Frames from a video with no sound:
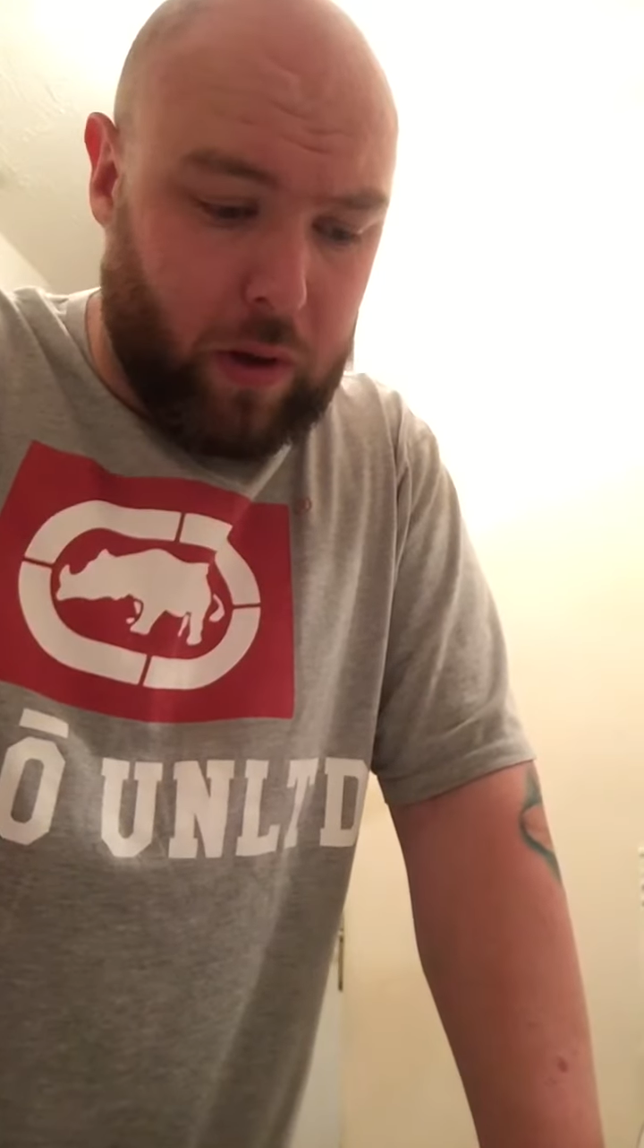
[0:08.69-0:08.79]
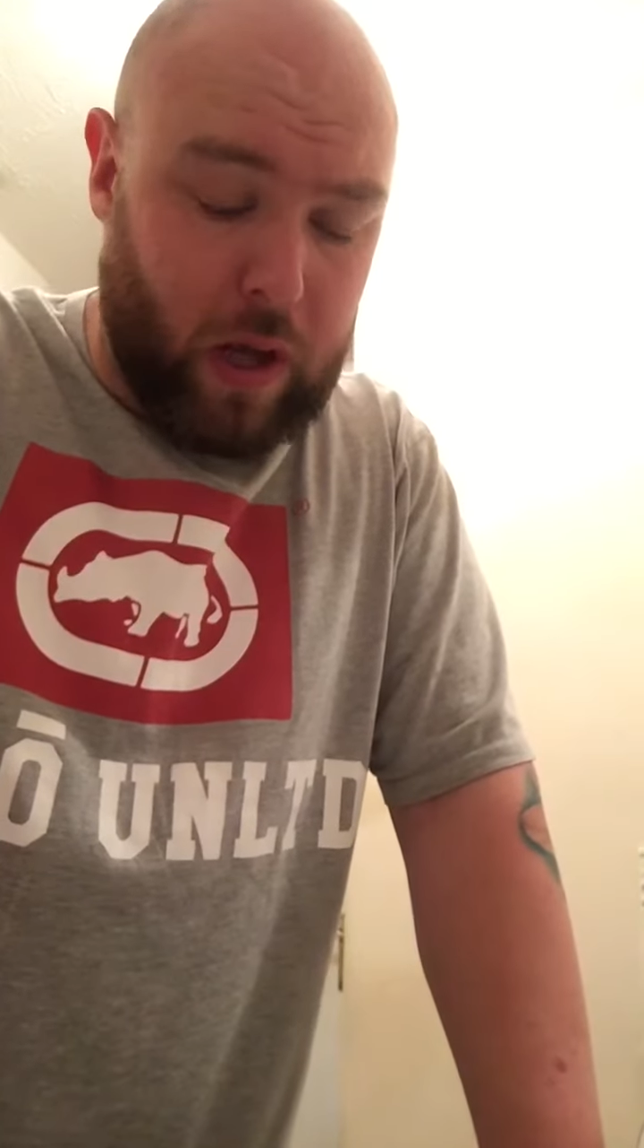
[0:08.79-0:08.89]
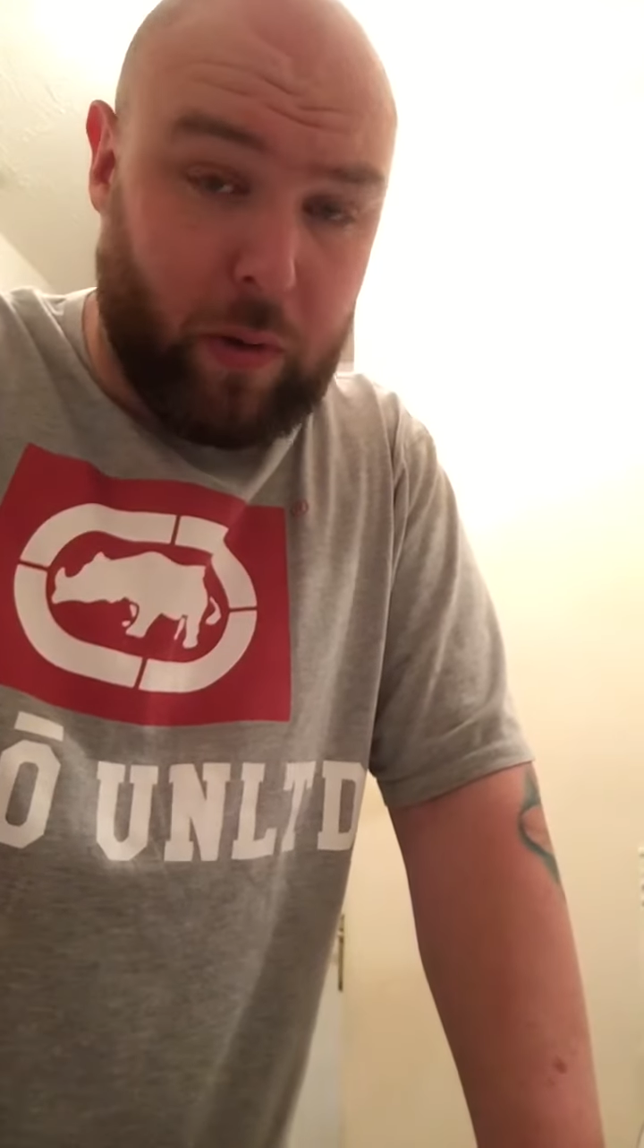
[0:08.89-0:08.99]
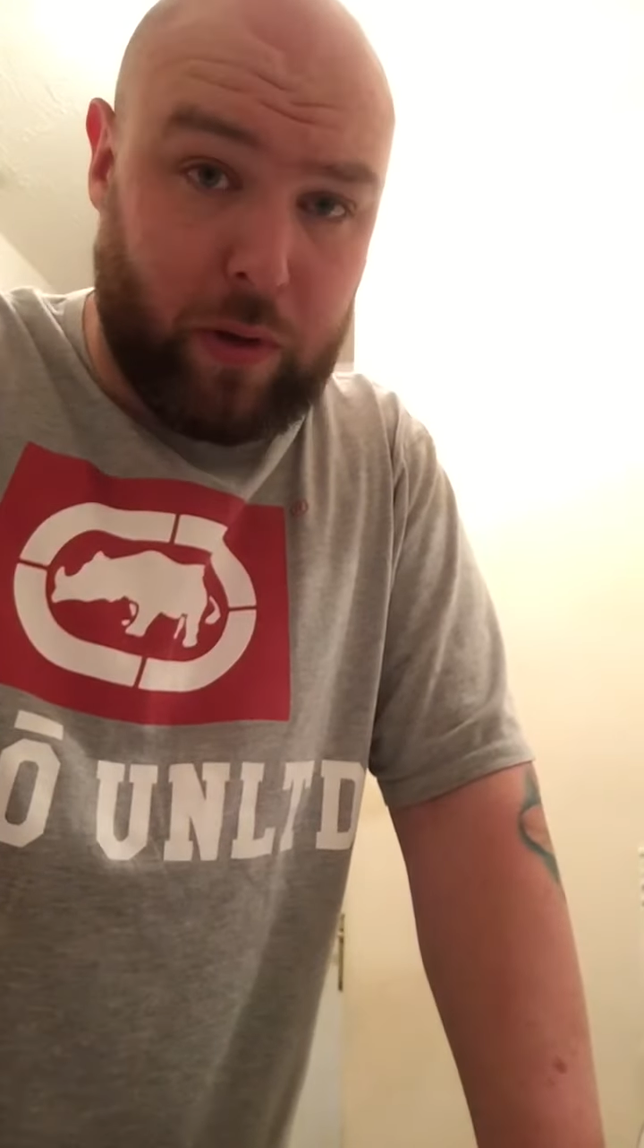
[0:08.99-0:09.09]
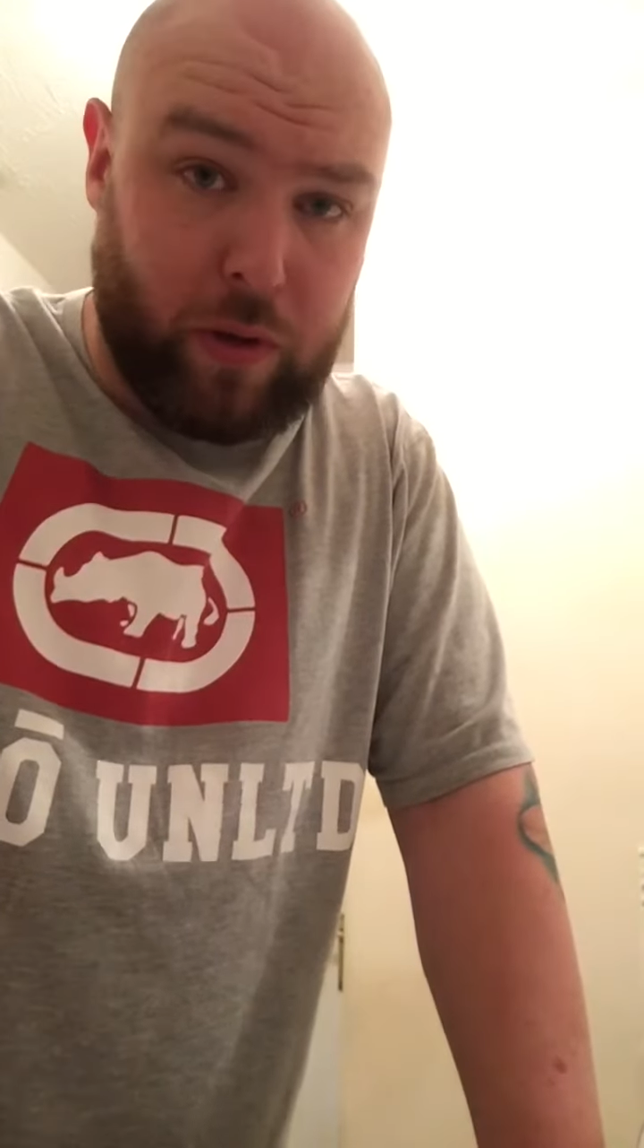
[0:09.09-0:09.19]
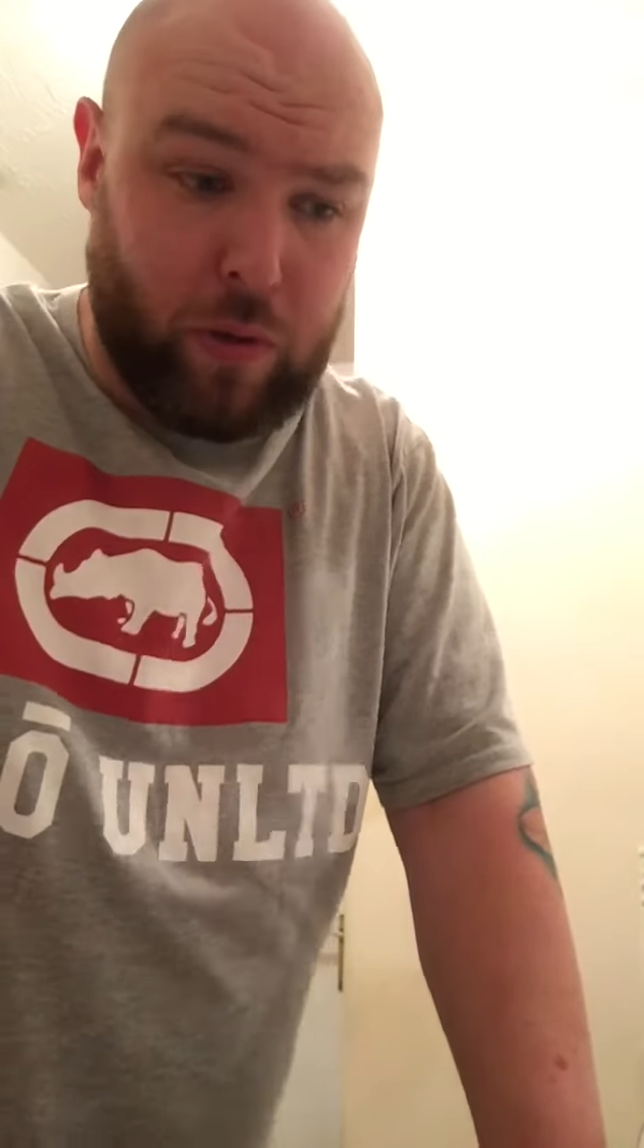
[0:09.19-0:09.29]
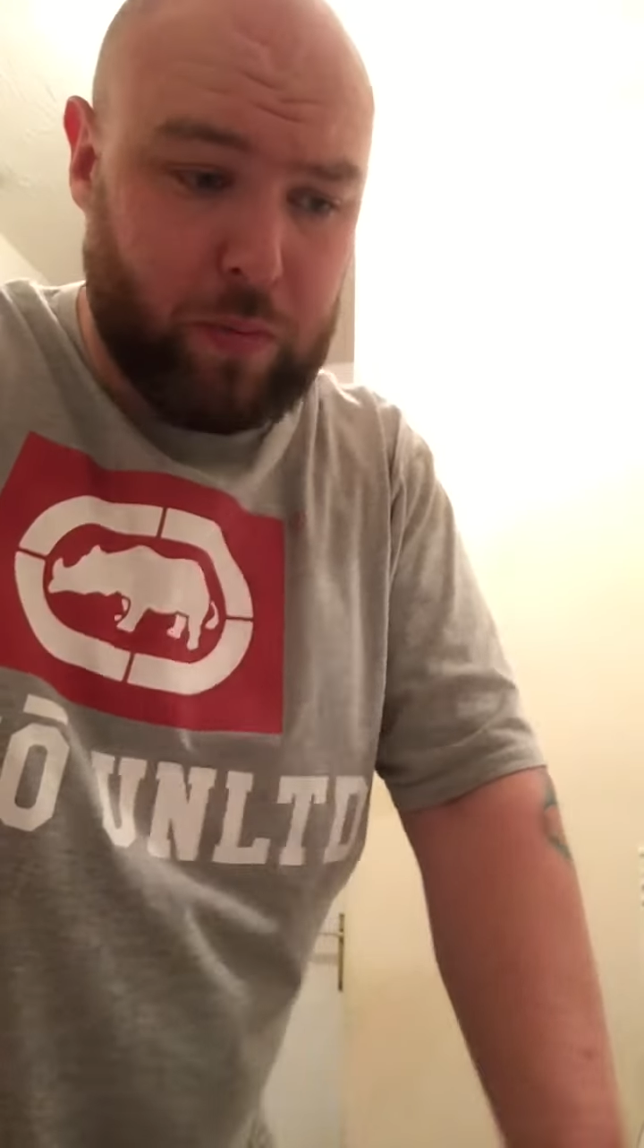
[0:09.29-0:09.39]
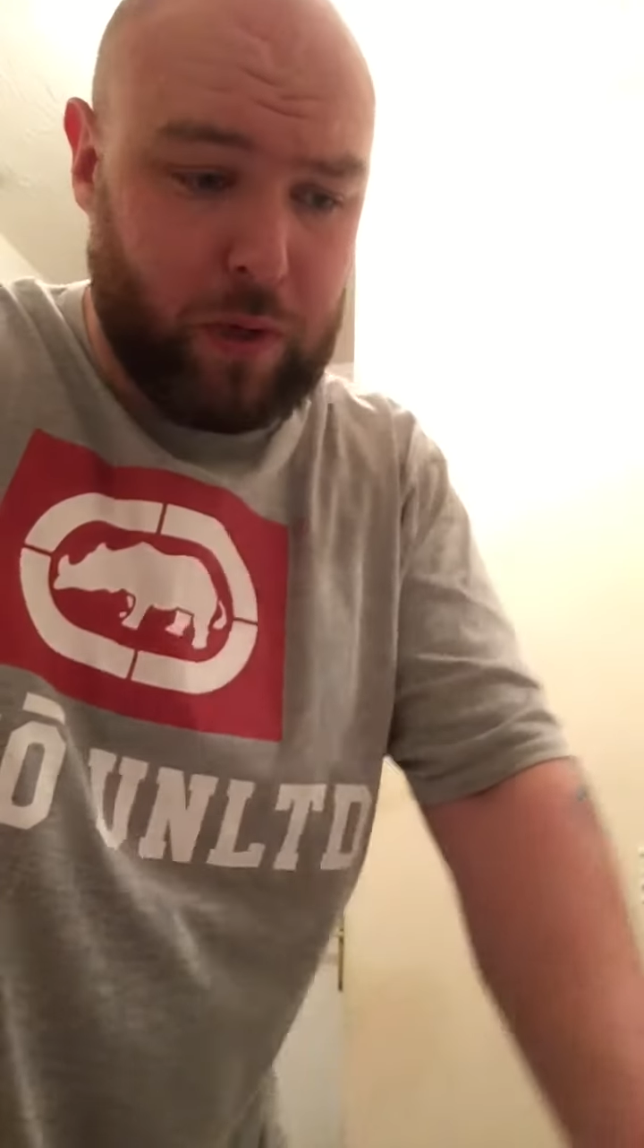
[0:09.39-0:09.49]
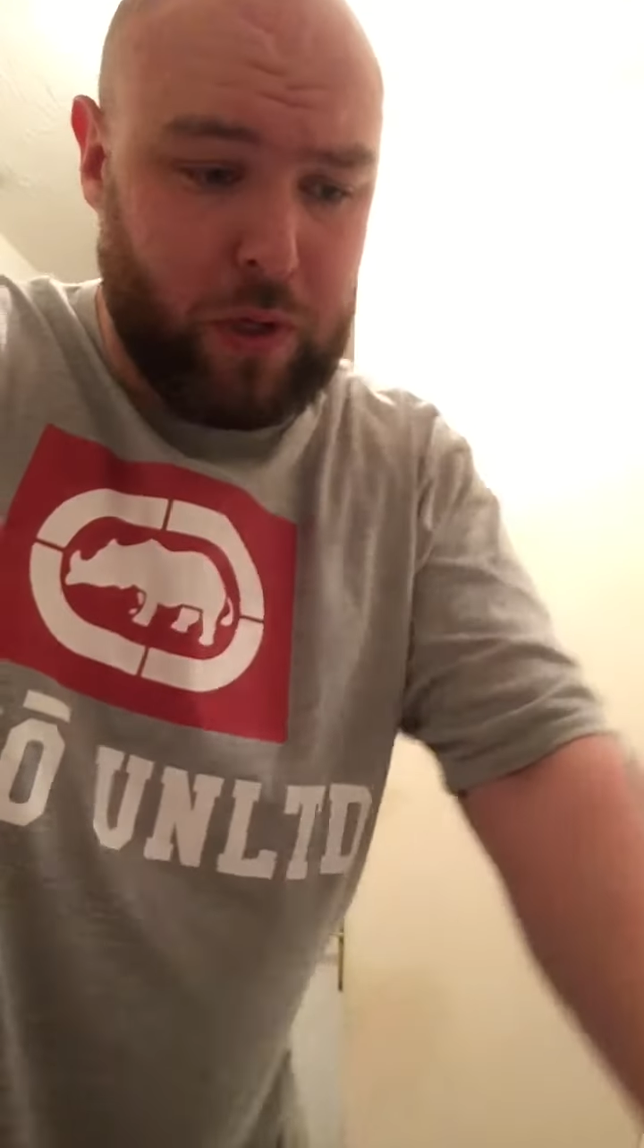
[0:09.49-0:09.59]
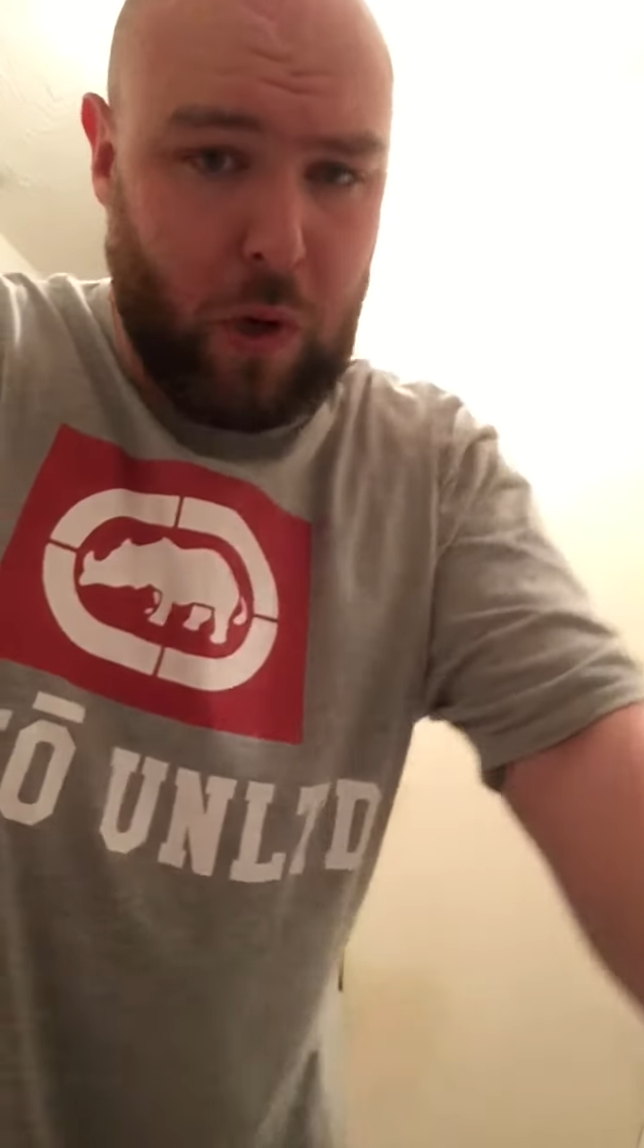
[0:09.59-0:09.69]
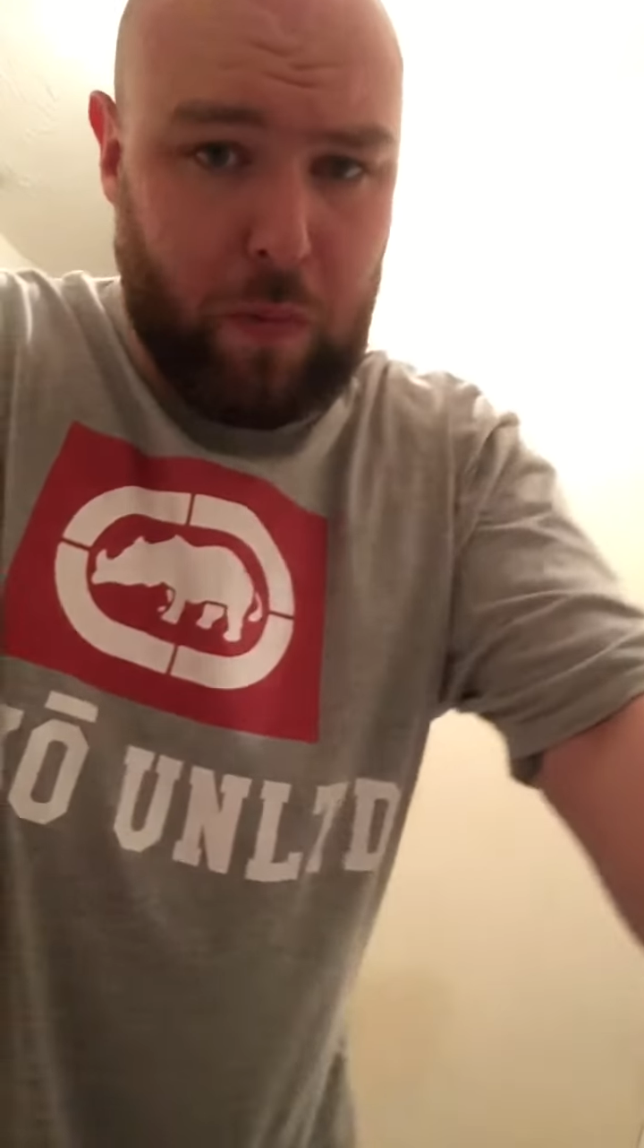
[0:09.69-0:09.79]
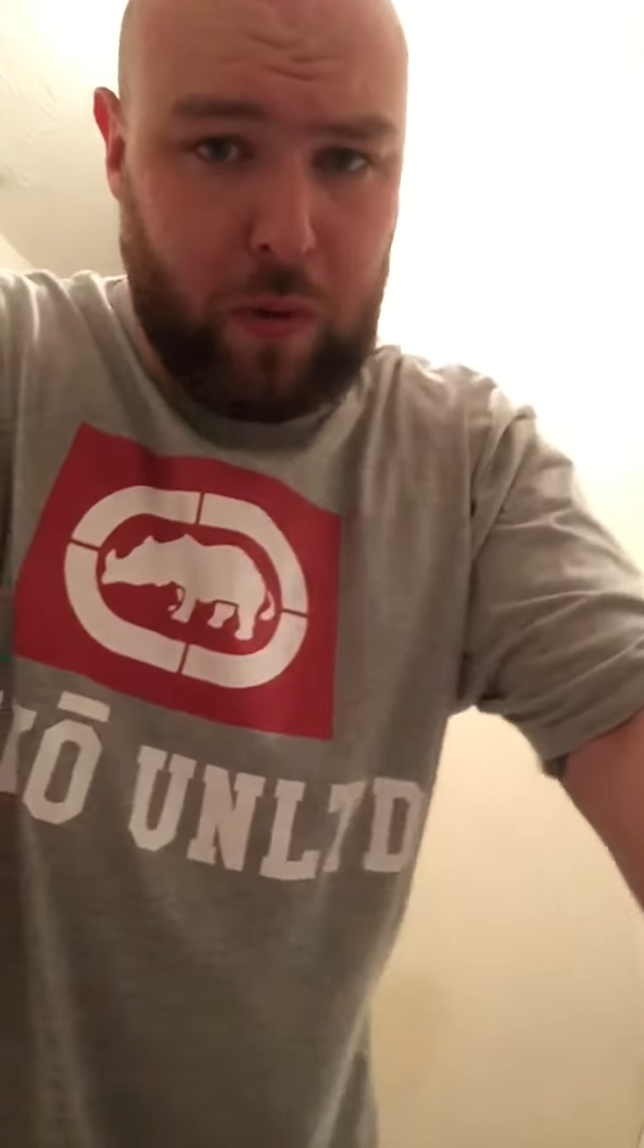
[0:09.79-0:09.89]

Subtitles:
how I use my soap